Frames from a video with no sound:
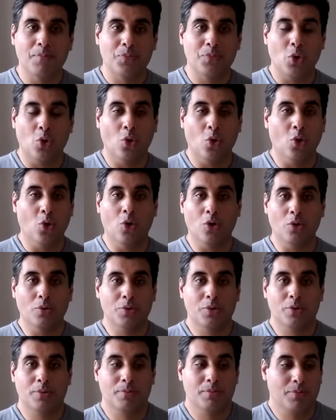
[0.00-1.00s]
or
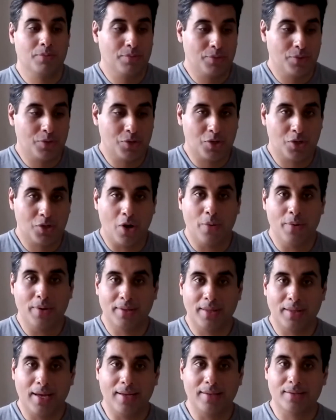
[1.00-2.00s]
showing
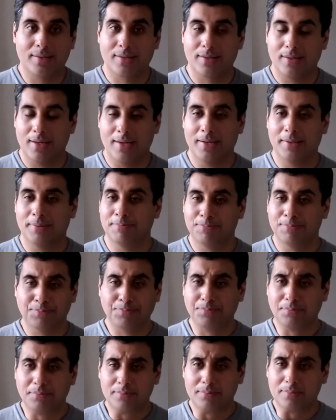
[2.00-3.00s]
that
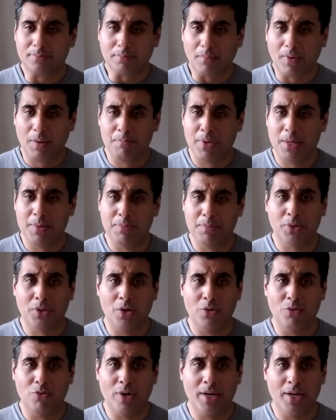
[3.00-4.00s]
people don't
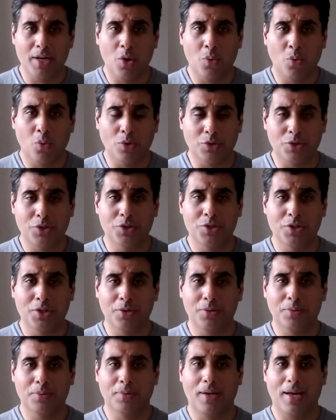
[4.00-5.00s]
really know what to
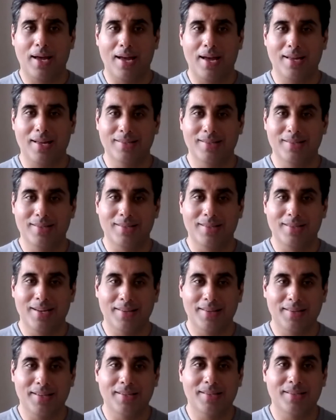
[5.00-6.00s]
do, and
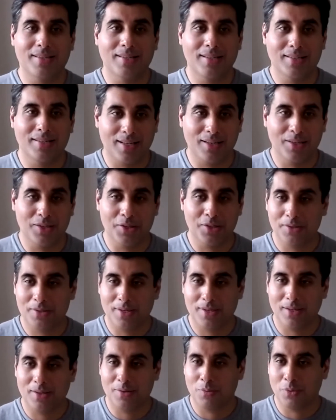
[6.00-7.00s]
this is going to tell
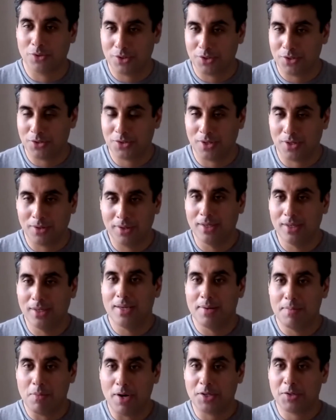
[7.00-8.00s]
them what to do. So
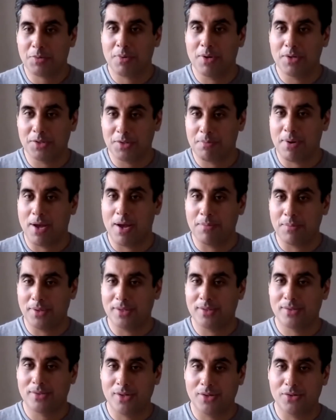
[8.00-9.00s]
my experience of Palmer
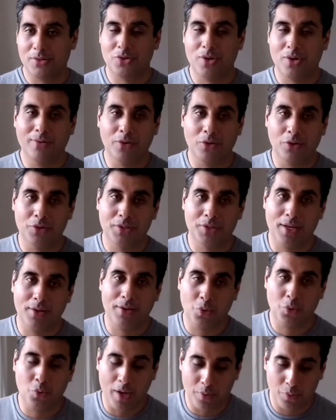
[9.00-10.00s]
has generally gone down.
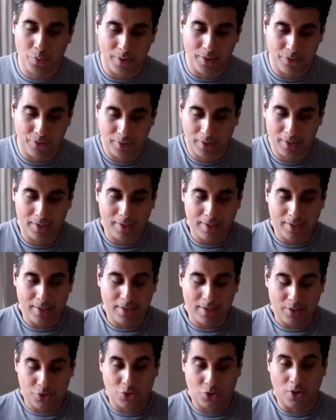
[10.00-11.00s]
The way we've
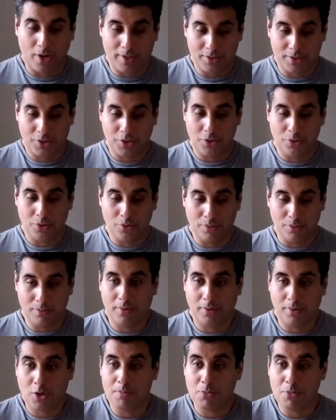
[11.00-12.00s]
tried to
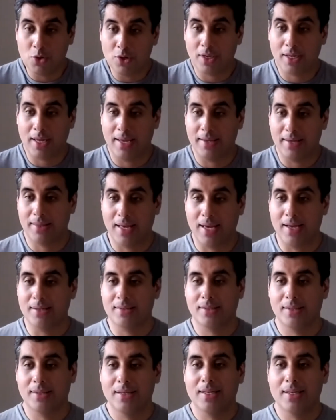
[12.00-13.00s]
communicate that
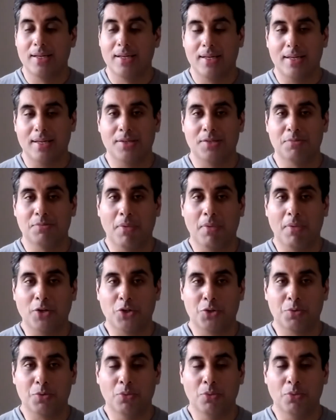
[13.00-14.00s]
is much
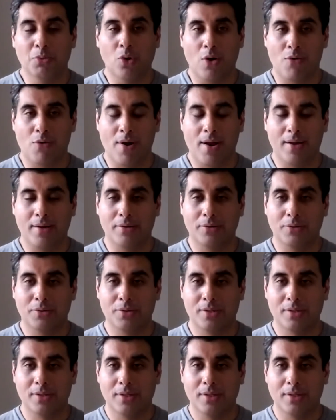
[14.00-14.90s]
more around